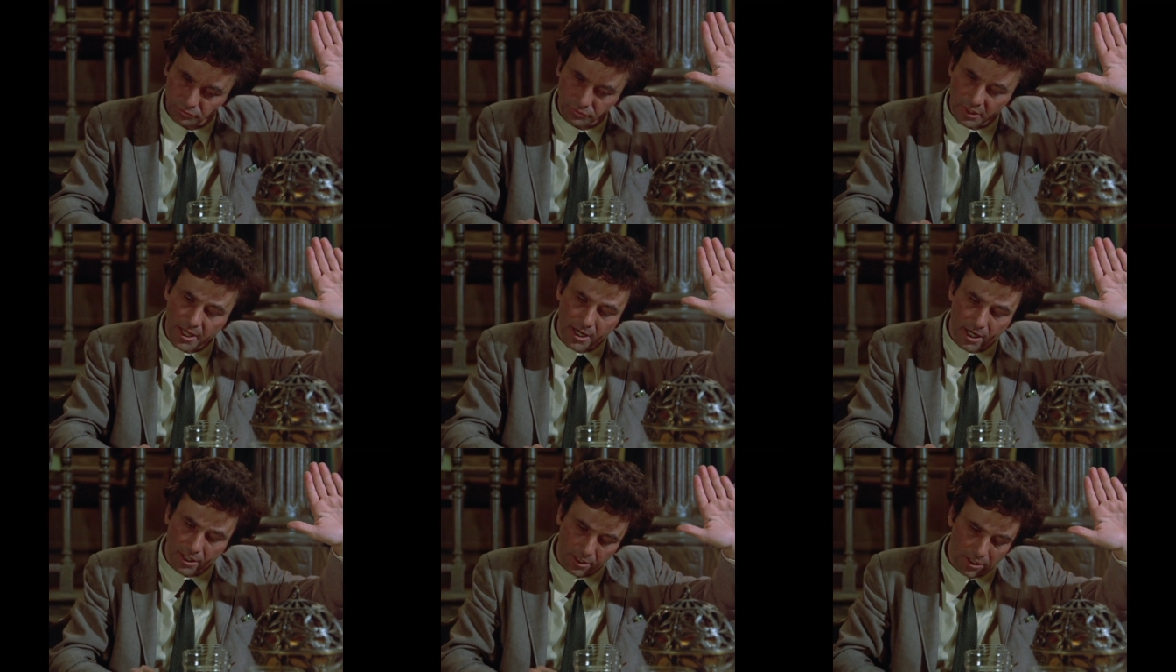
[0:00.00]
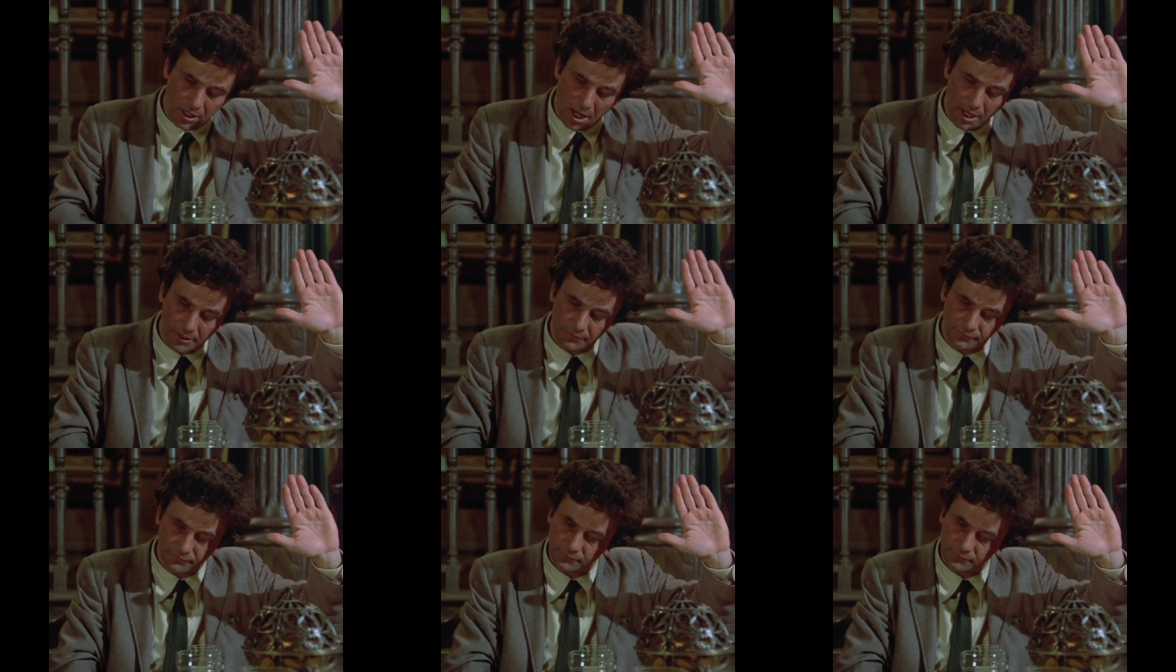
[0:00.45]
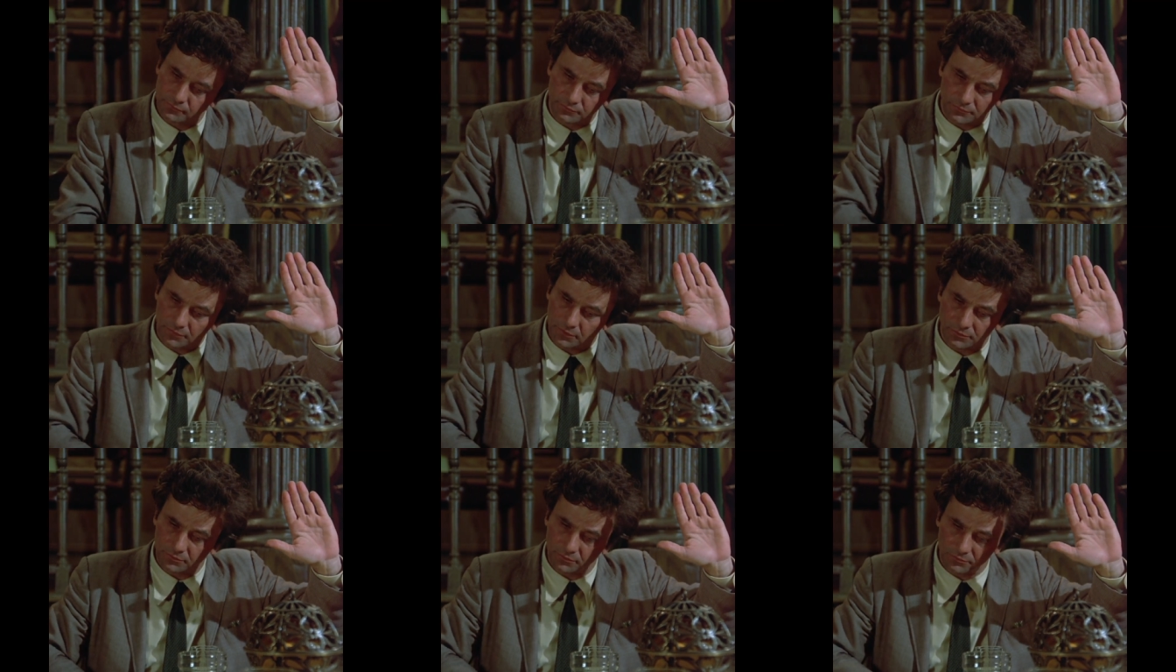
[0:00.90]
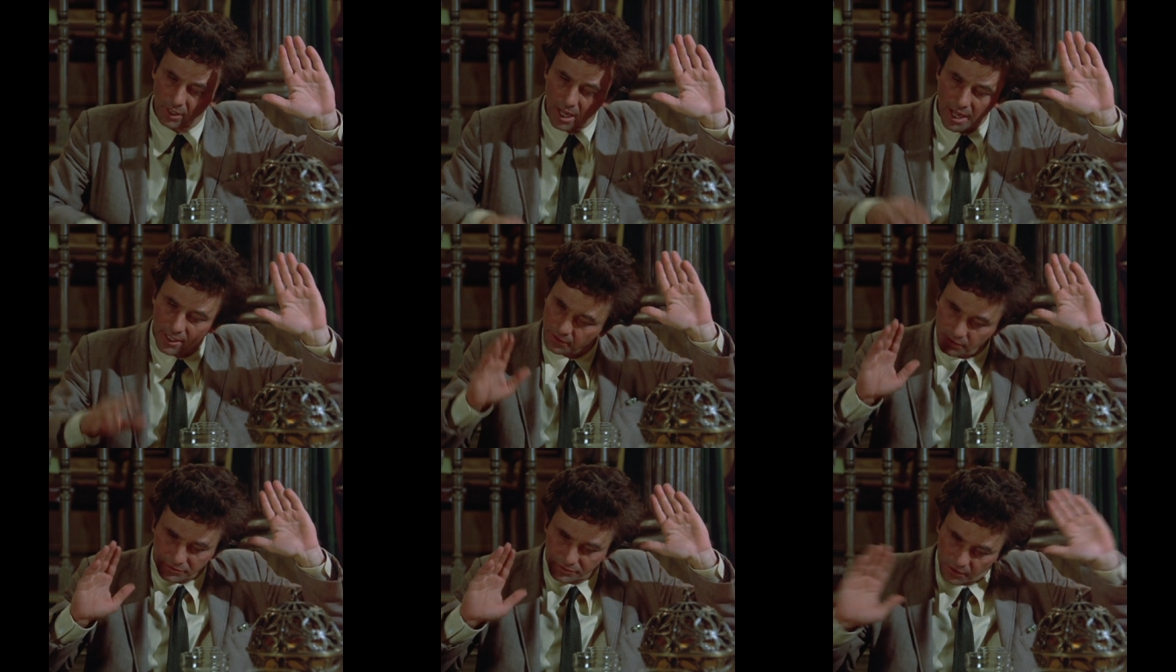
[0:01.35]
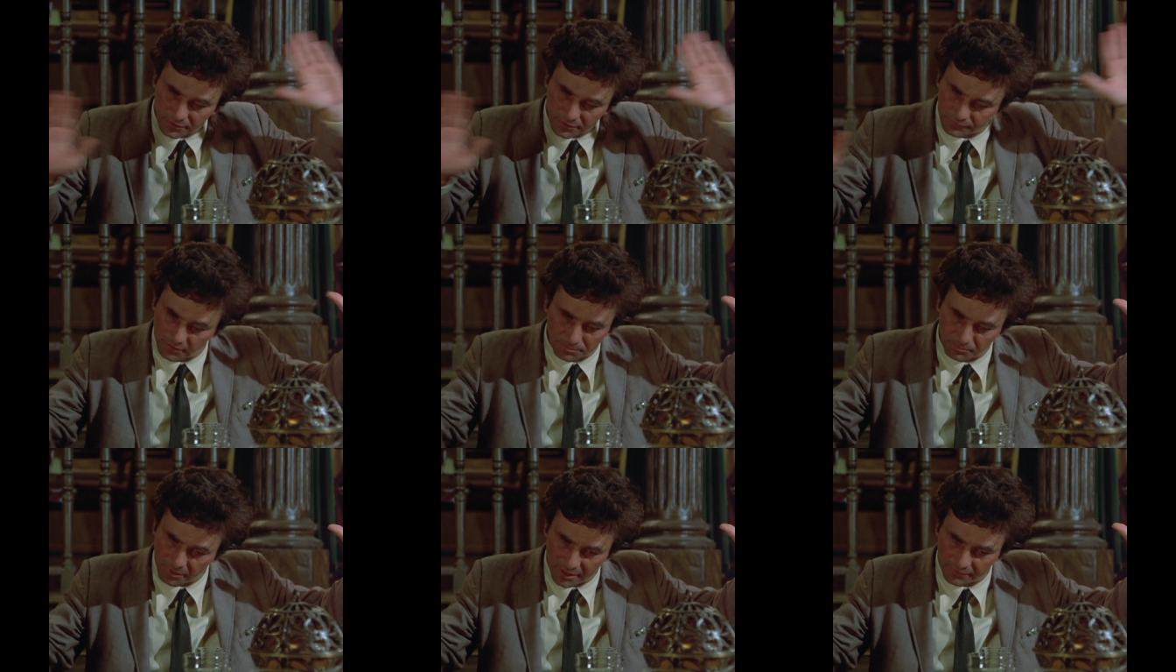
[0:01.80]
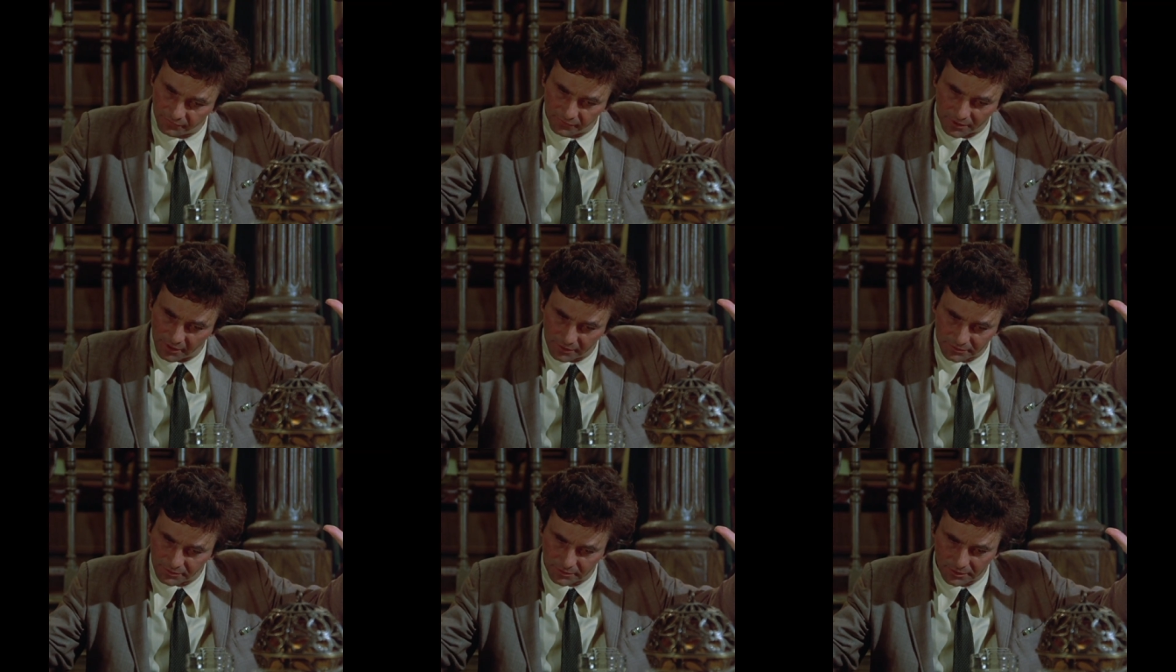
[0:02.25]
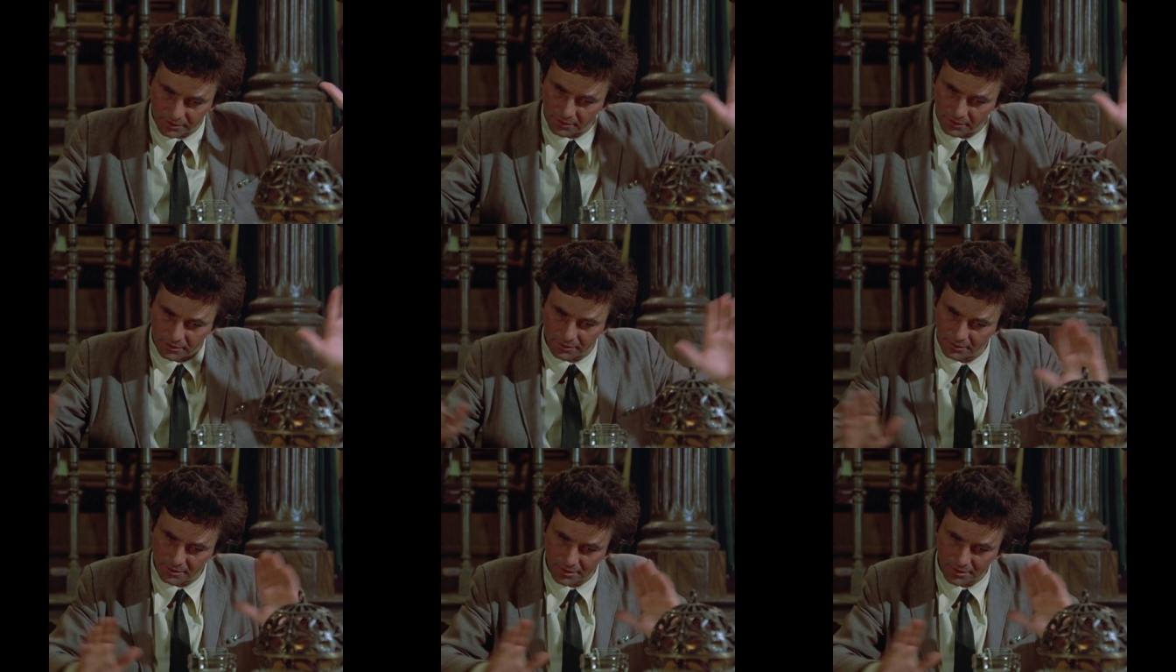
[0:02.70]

not on your life. I deserve to pay for this. Mm-hmm.